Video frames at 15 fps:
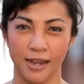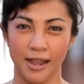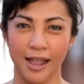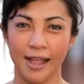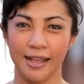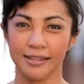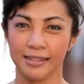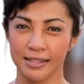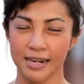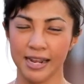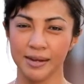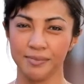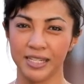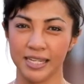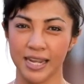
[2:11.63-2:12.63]
As the
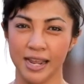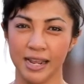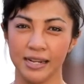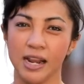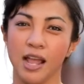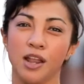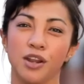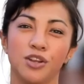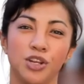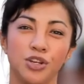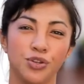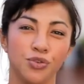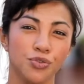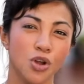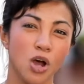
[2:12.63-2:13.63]
name said, they
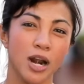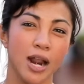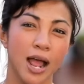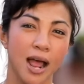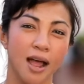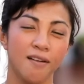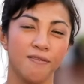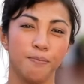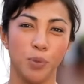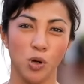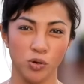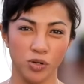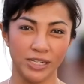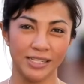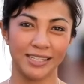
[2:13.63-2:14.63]
do not have
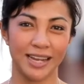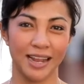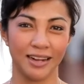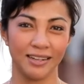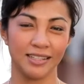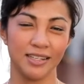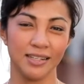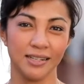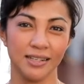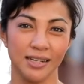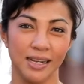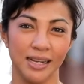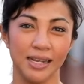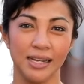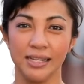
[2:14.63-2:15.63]
bony skeleton.
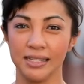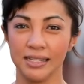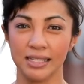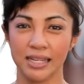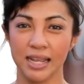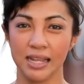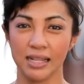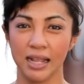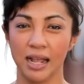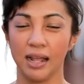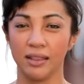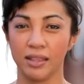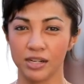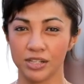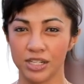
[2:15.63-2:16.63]
Instead,
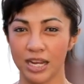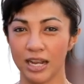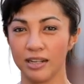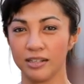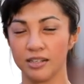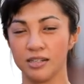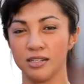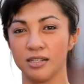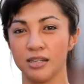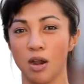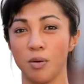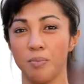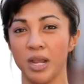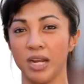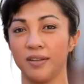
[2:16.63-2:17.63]
their skeletons
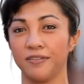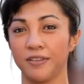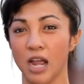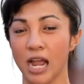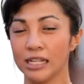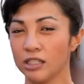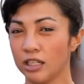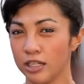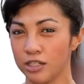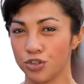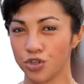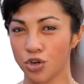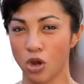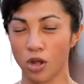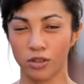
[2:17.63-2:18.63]
are made of
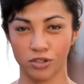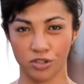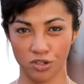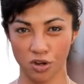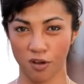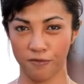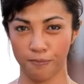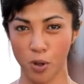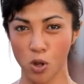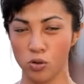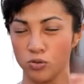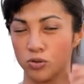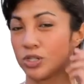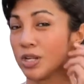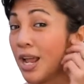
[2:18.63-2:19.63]
cartilage or the soft
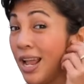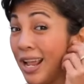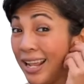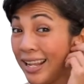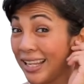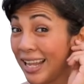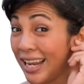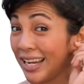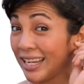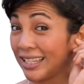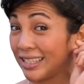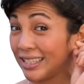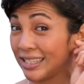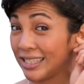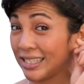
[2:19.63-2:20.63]
bones, like
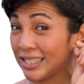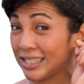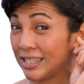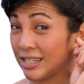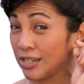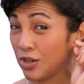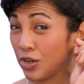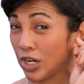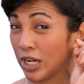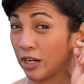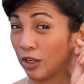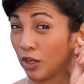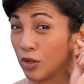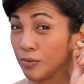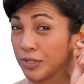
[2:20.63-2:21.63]
your
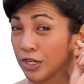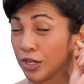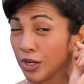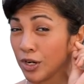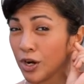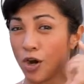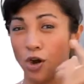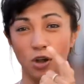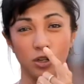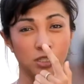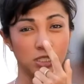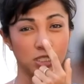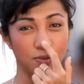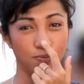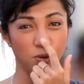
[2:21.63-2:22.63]
earlobes here or the
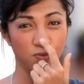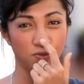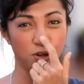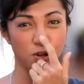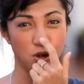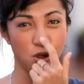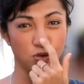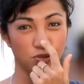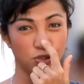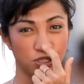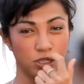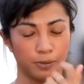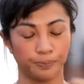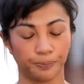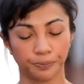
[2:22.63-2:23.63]
tip of your
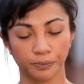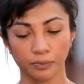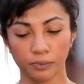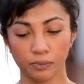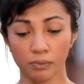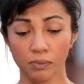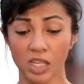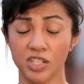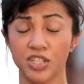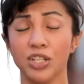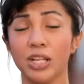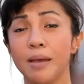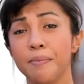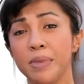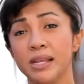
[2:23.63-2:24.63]
nose. So
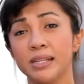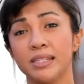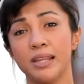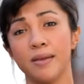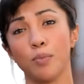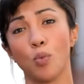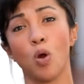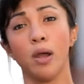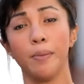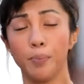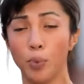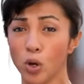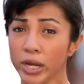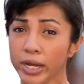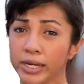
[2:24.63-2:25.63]
that makes them quite
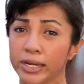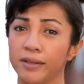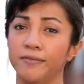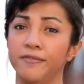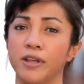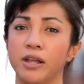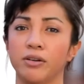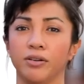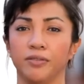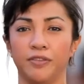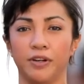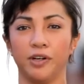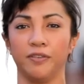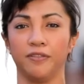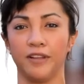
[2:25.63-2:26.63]
buoyant and very,
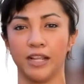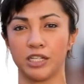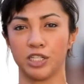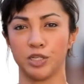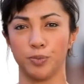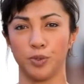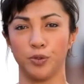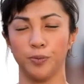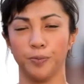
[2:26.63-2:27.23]
very flexible.